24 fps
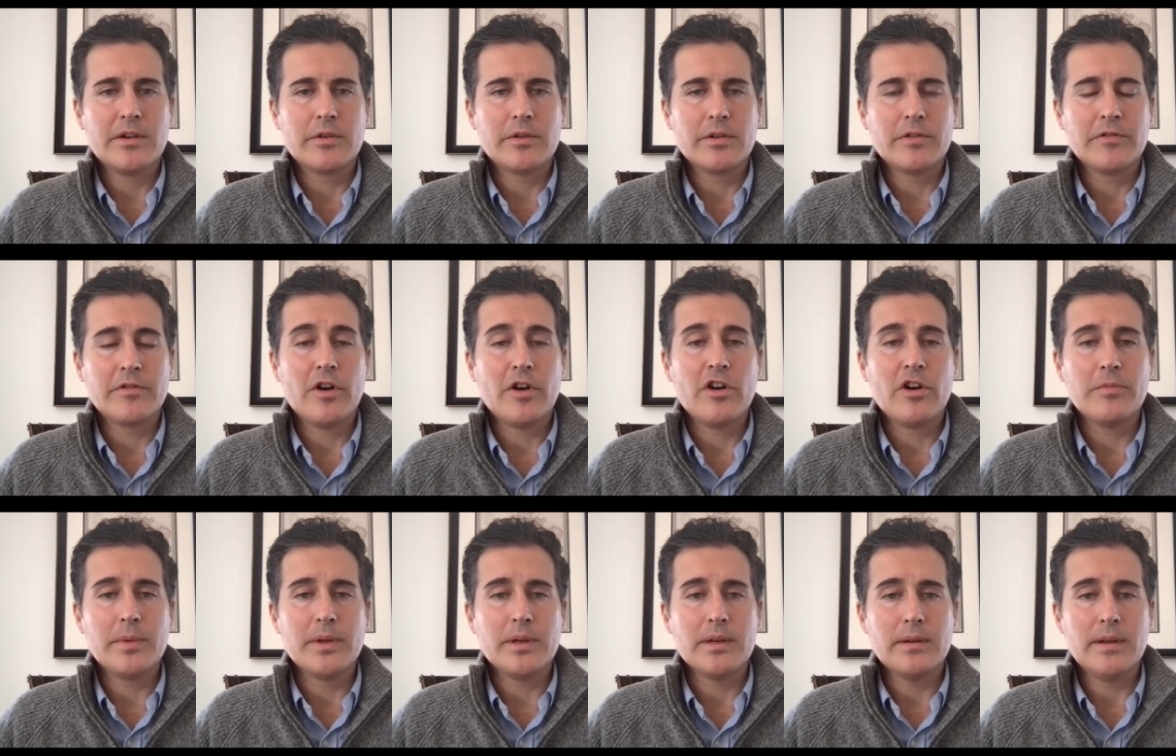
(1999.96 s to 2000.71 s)
their
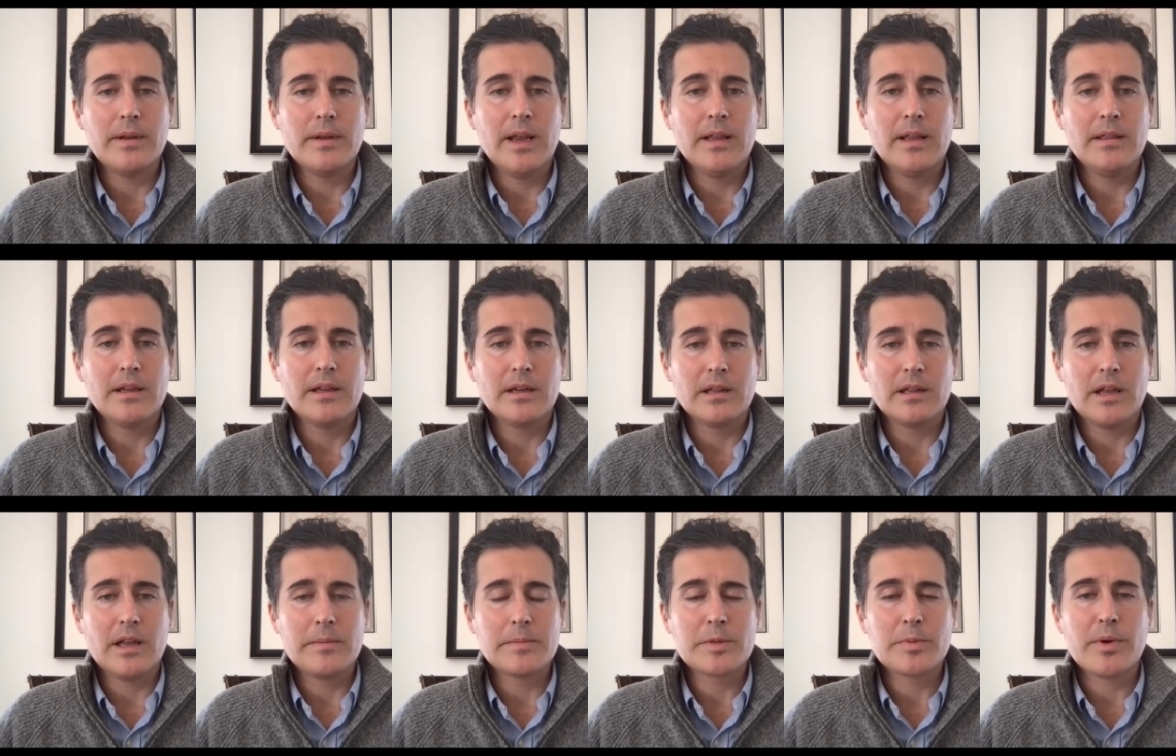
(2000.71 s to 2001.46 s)
involvement in the
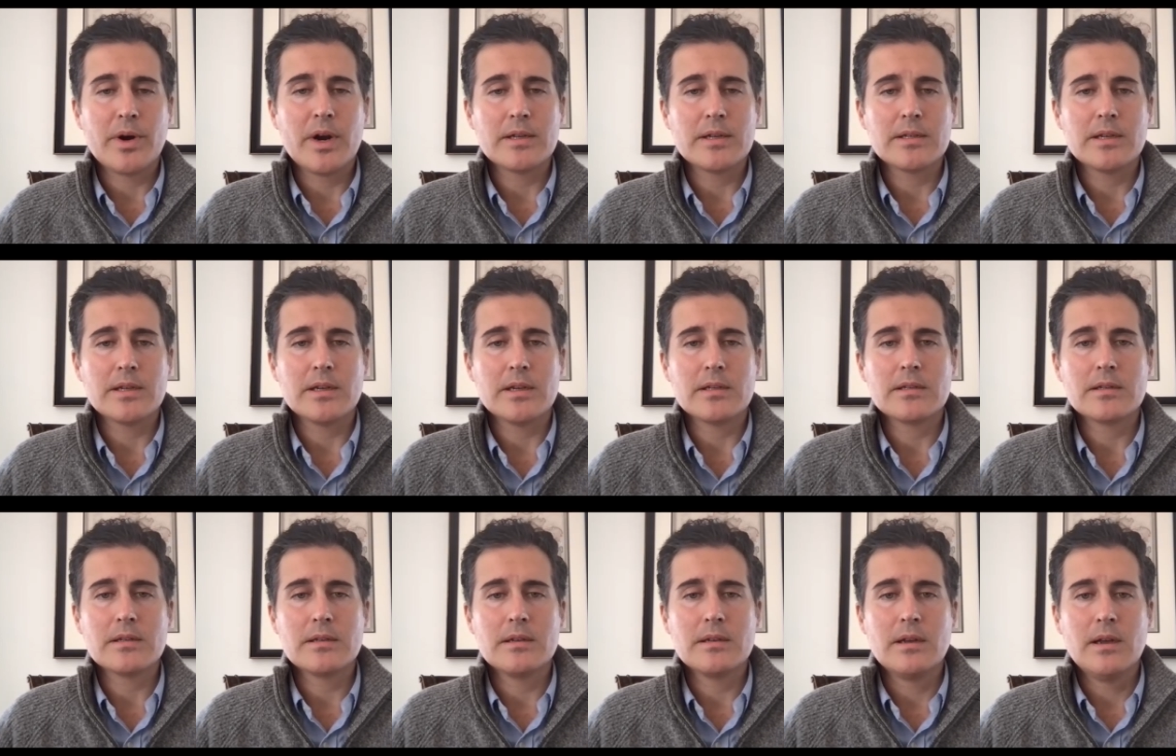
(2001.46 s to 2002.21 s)
claims
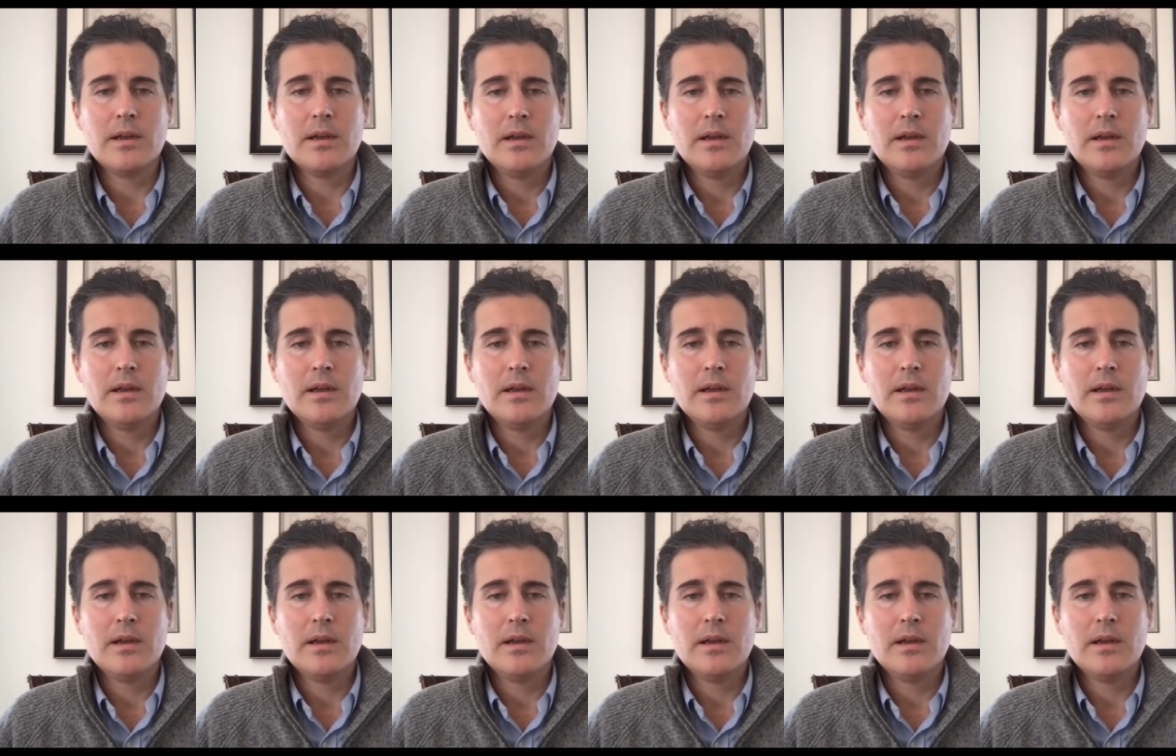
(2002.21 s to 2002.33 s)
process,